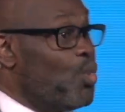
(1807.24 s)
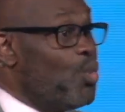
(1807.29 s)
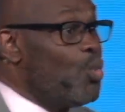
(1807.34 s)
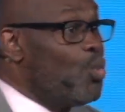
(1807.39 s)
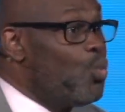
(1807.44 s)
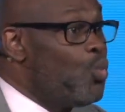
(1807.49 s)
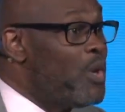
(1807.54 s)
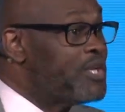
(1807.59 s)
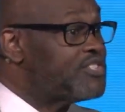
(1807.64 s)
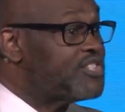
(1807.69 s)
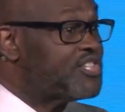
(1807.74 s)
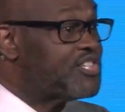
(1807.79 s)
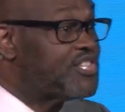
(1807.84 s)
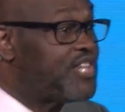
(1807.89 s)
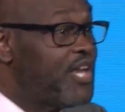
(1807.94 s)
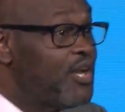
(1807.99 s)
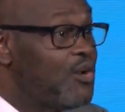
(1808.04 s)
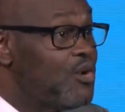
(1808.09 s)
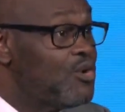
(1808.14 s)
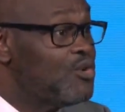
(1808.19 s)
which
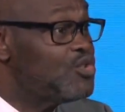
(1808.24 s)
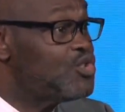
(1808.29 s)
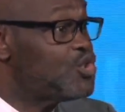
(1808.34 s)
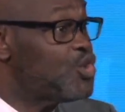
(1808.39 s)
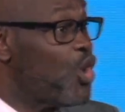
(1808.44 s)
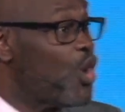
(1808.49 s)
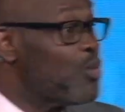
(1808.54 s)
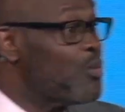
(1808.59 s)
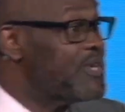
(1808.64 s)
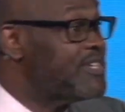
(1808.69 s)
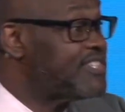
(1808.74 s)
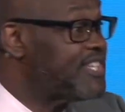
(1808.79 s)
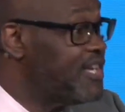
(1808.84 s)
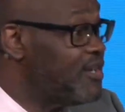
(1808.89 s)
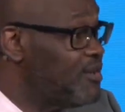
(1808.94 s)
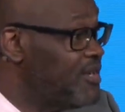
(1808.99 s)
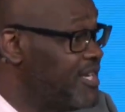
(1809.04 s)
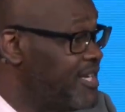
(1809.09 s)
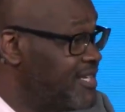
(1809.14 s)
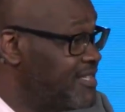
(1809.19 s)
steals your
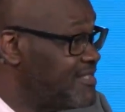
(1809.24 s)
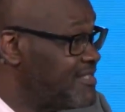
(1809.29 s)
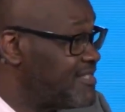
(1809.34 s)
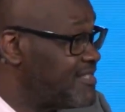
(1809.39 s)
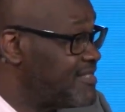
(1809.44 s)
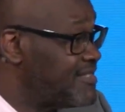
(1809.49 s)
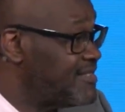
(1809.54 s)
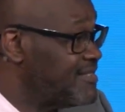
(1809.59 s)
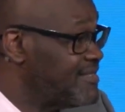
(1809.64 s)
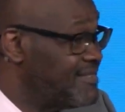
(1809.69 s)
resilience.